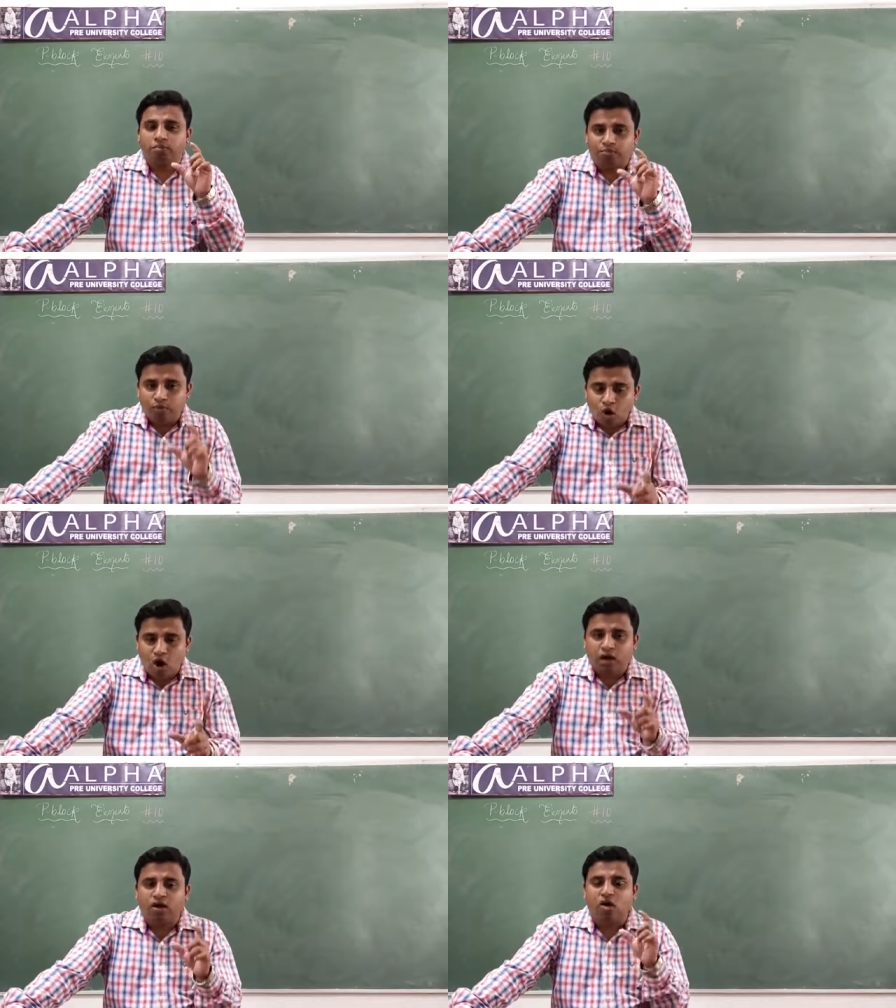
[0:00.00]

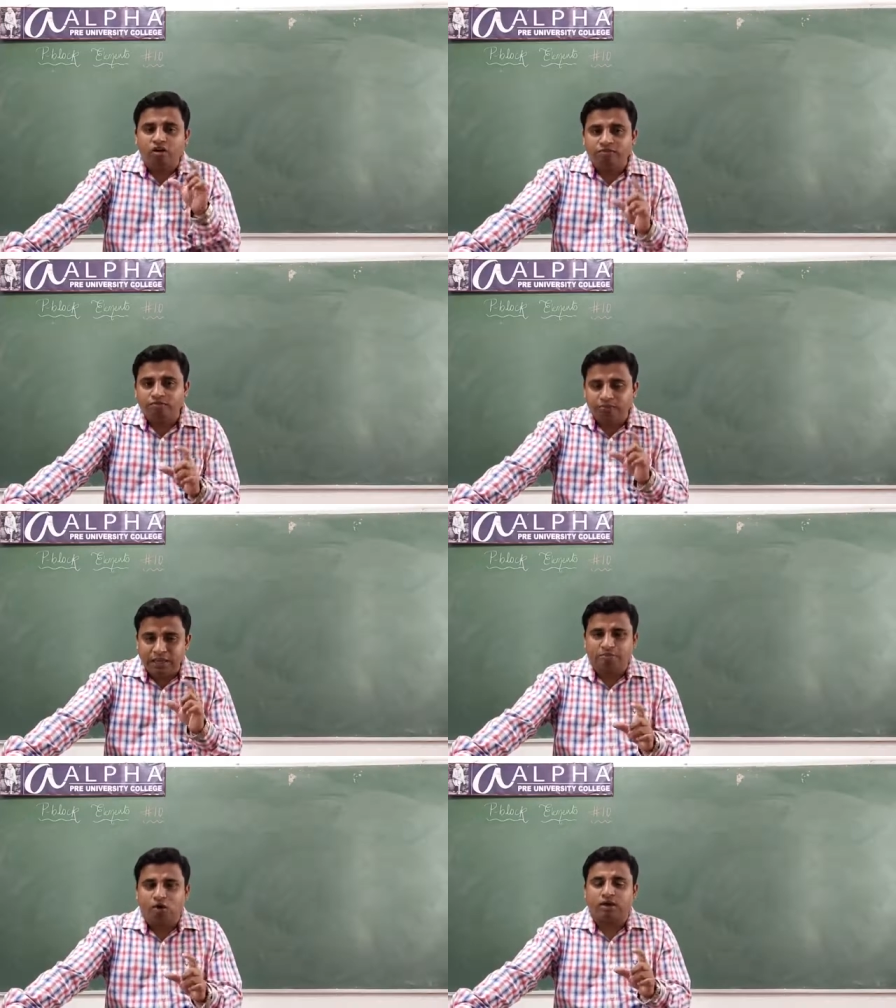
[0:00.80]
block of P
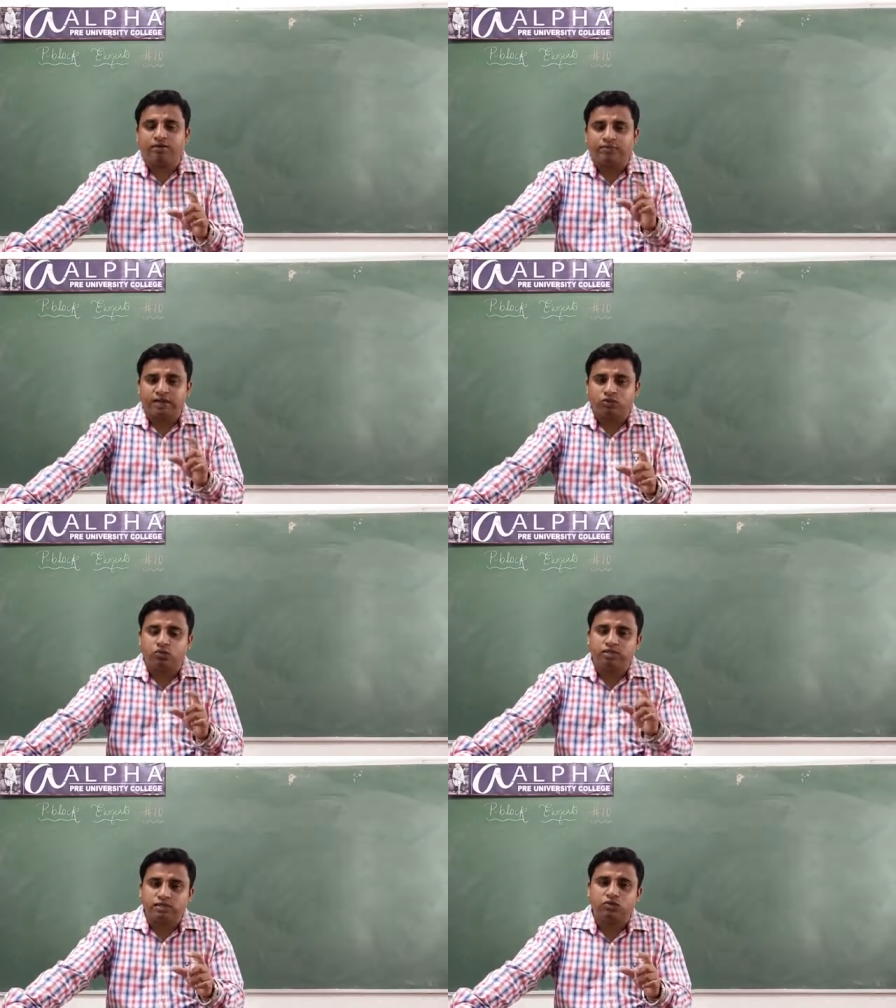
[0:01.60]
block. That is, what
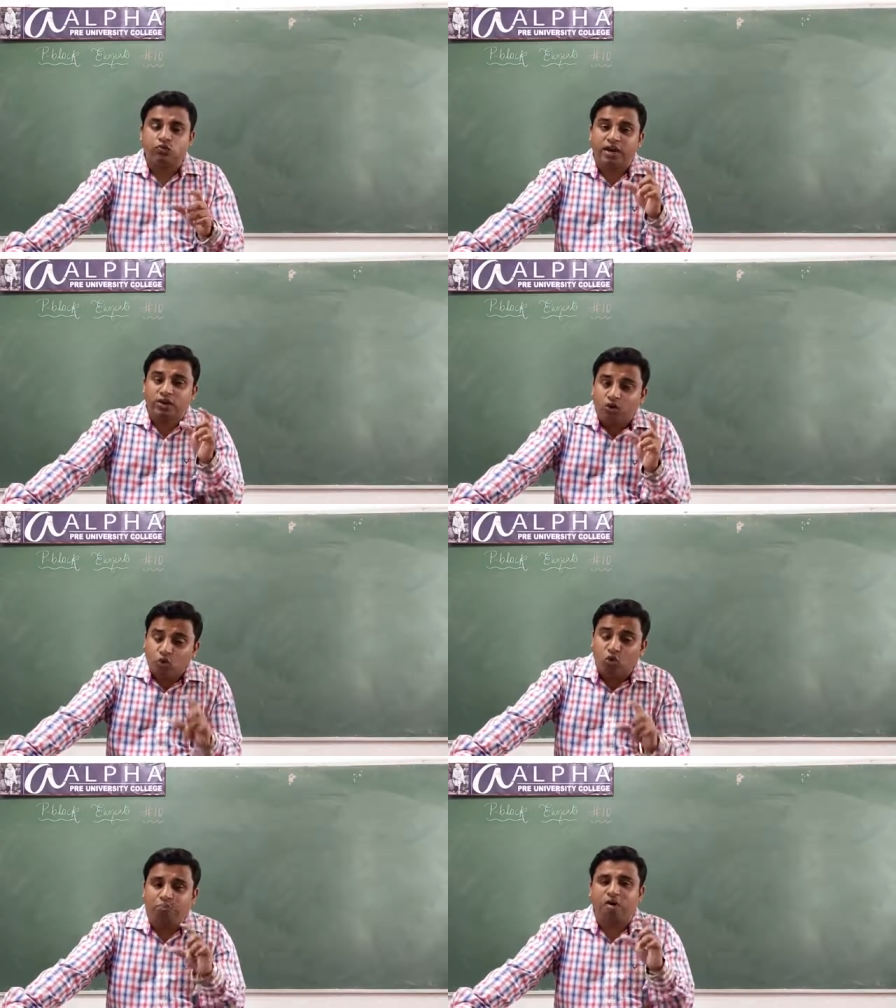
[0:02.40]
is it? One
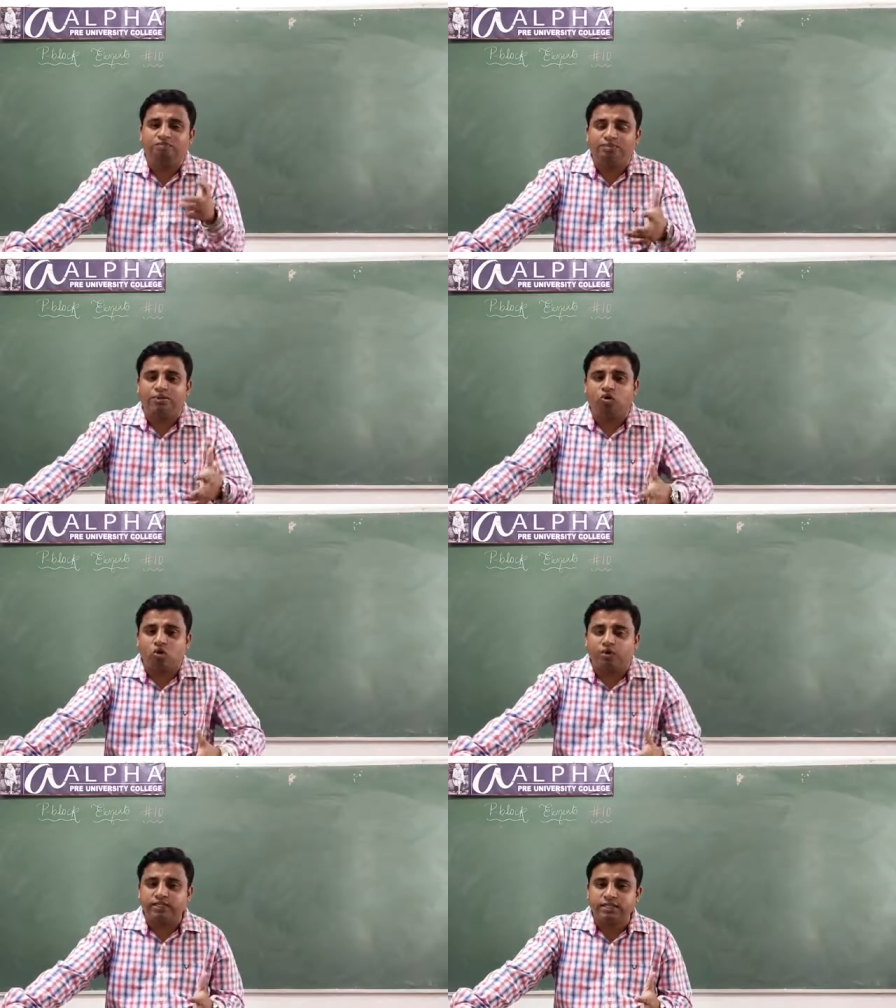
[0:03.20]
group of P block.
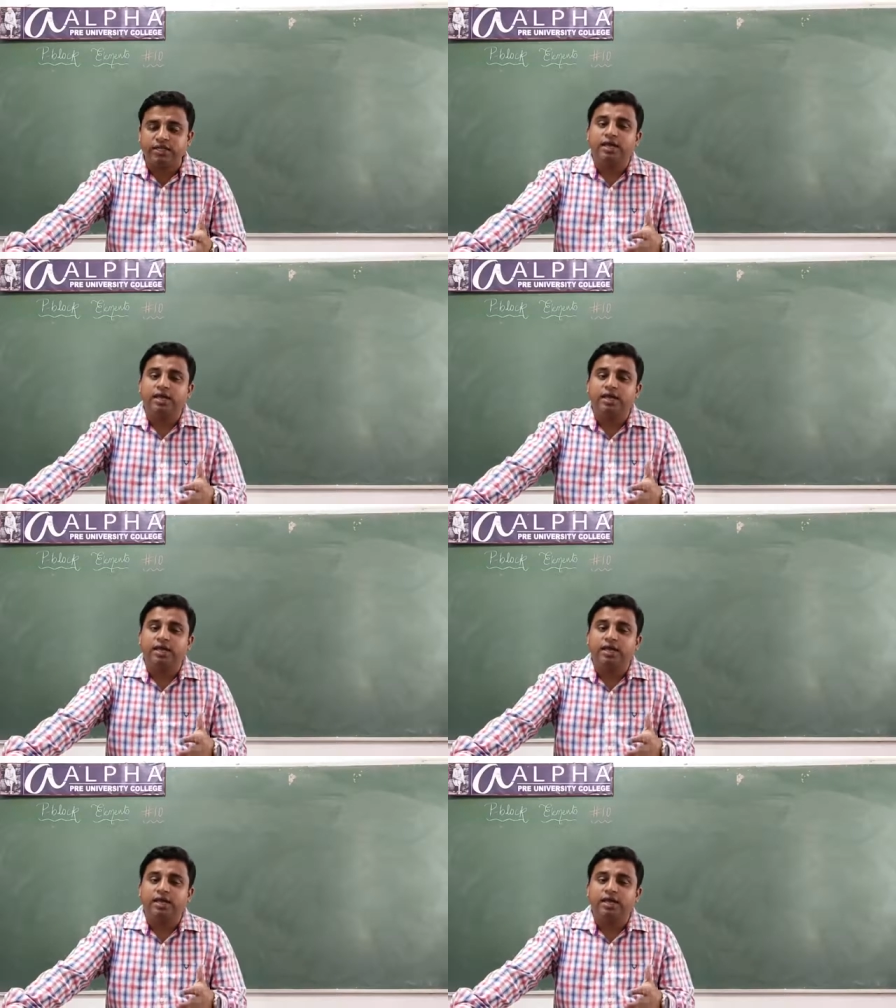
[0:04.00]
What is it?